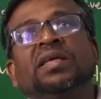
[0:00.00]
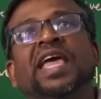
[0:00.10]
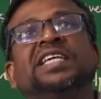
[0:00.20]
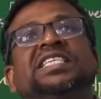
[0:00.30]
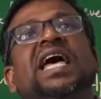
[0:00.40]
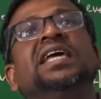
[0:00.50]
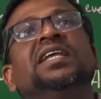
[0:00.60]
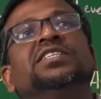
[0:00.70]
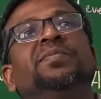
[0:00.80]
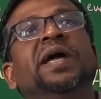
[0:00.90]
Exine
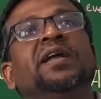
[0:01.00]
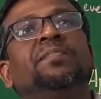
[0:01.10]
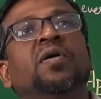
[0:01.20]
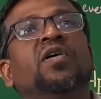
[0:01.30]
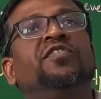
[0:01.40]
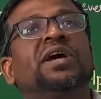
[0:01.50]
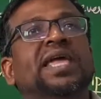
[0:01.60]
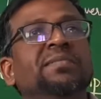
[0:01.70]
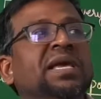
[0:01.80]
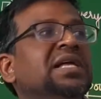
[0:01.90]
is made up of a
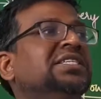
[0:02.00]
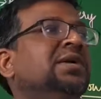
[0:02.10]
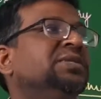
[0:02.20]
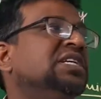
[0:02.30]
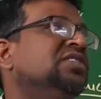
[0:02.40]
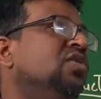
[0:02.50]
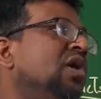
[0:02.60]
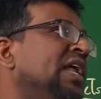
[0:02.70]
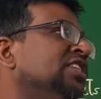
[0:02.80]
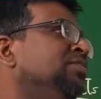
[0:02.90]
chemical substance
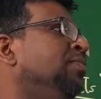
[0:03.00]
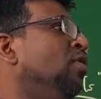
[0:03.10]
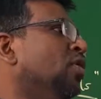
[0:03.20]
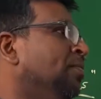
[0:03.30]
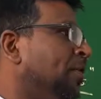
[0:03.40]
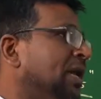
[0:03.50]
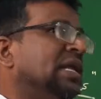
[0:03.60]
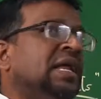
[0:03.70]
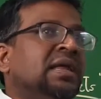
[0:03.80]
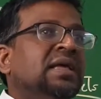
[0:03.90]
called as
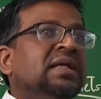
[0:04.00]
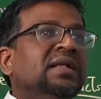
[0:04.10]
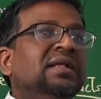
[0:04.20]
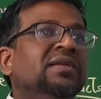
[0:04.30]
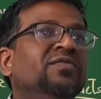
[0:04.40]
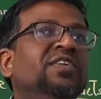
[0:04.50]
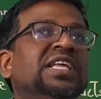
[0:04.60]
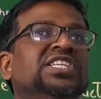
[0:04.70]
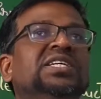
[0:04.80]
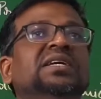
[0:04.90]
sporopollenin,
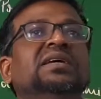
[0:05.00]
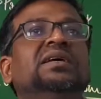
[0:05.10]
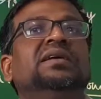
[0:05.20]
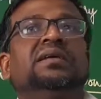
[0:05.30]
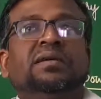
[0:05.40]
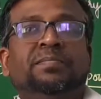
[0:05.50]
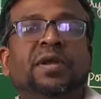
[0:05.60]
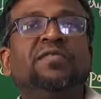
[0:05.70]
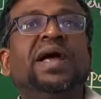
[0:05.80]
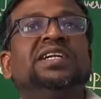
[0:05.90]
which
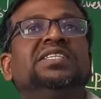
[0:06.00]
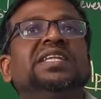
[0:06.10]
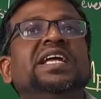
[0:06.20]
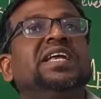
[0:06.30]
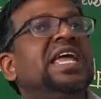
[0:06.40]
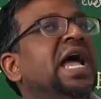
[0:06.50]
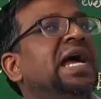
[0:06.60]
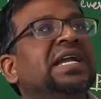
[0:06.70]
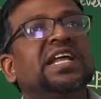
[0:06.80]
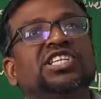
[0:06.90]
prevents the
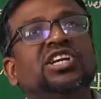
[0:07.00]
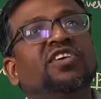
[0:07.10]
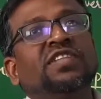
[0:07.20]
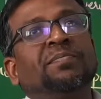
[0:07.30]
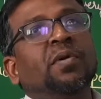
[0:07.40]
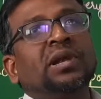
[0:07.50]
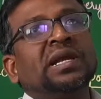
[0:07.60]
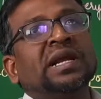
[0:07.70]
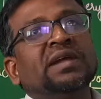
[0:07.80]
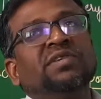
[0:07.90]
dehydration of the
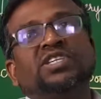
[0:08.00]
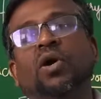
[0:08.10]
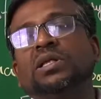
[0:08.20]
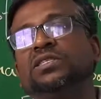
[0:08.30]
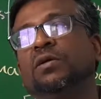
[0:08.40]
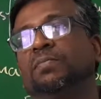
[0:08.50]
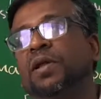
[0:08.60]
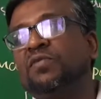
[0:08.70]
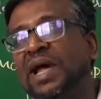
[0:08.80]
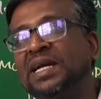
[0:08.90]
pollen grain, which also
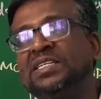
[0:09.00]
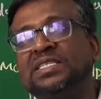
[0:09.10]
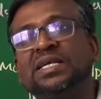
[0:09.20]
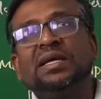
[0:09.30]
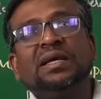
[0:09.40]
prevents